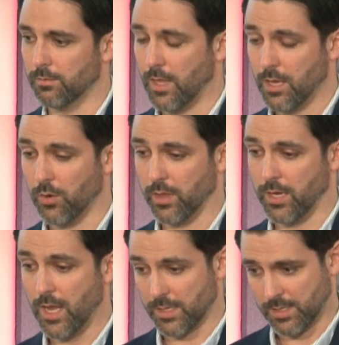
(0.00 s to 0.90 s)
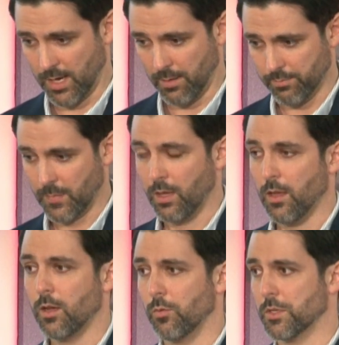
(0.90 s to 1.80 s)
they go to the next step,
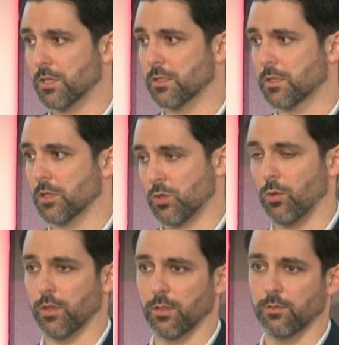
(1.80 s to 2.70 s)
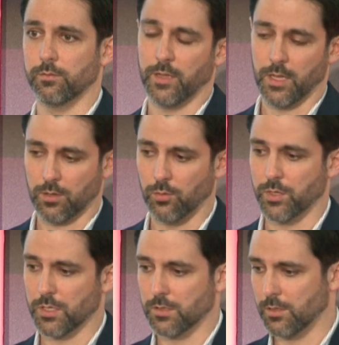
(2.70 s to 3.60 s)
which is controlling the vehicle,
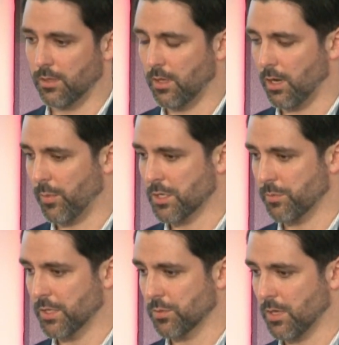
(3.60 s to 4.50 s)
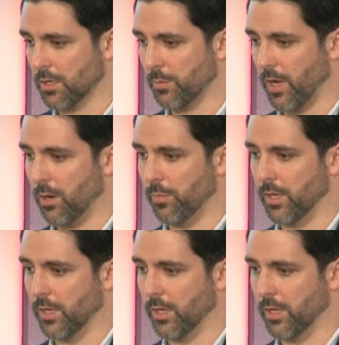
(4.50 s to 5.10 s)
which is the automation piece we talked about.